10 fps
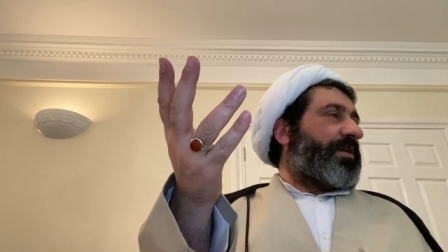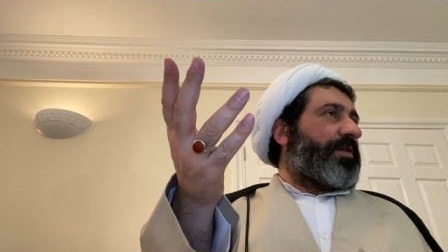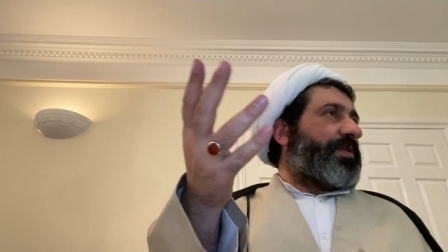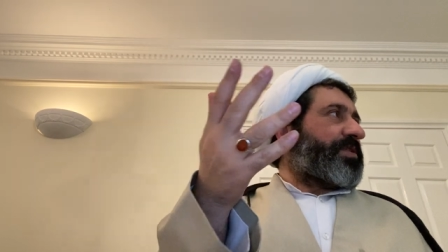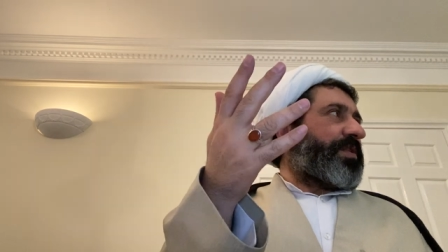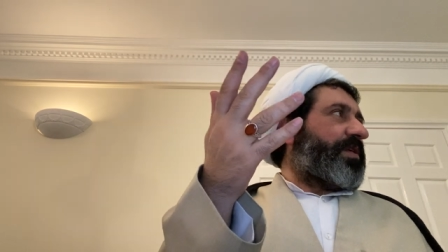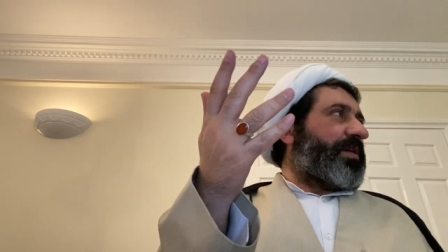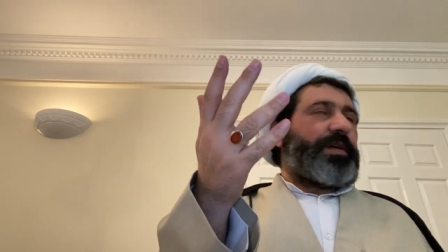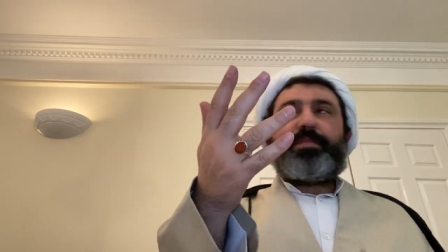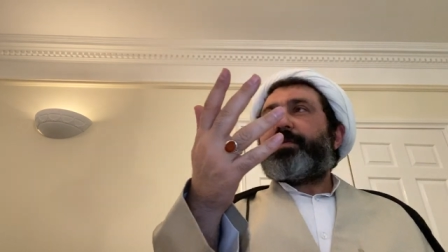He was not
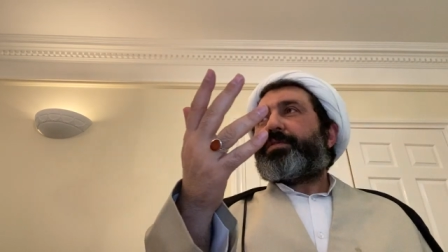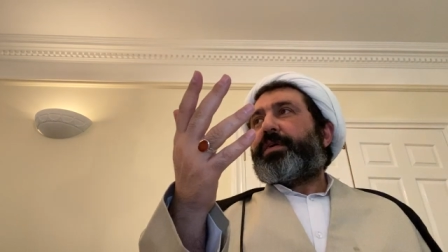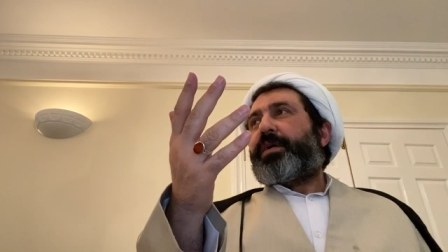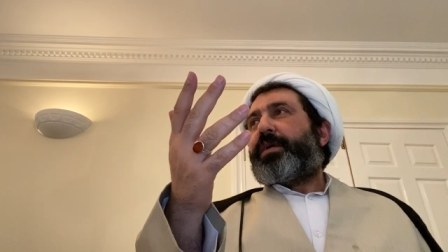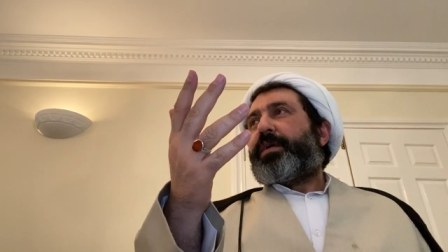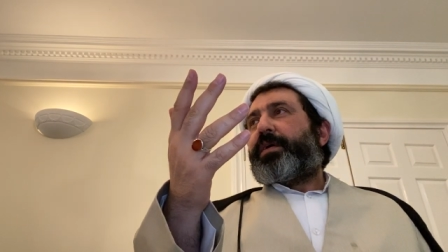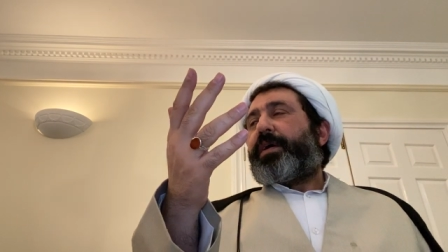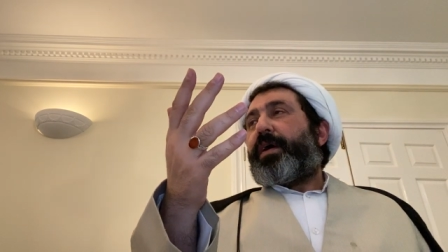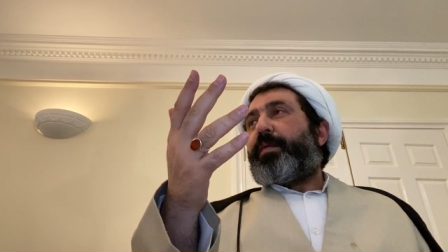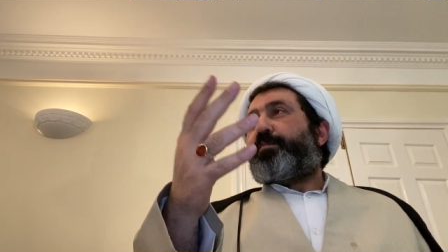thinking about
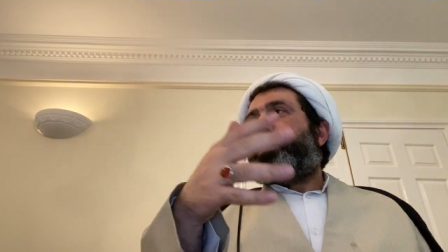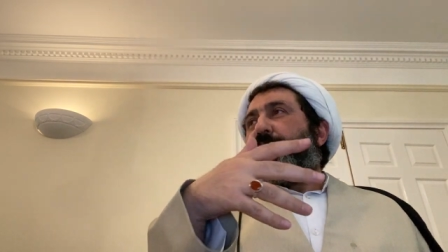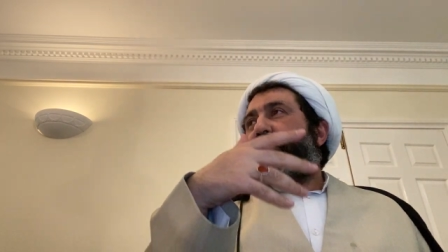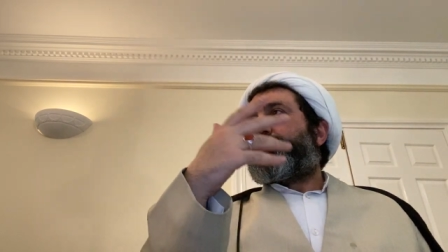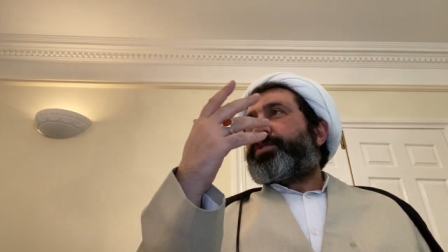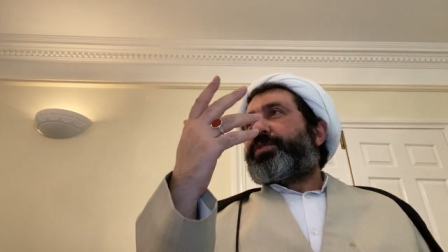a big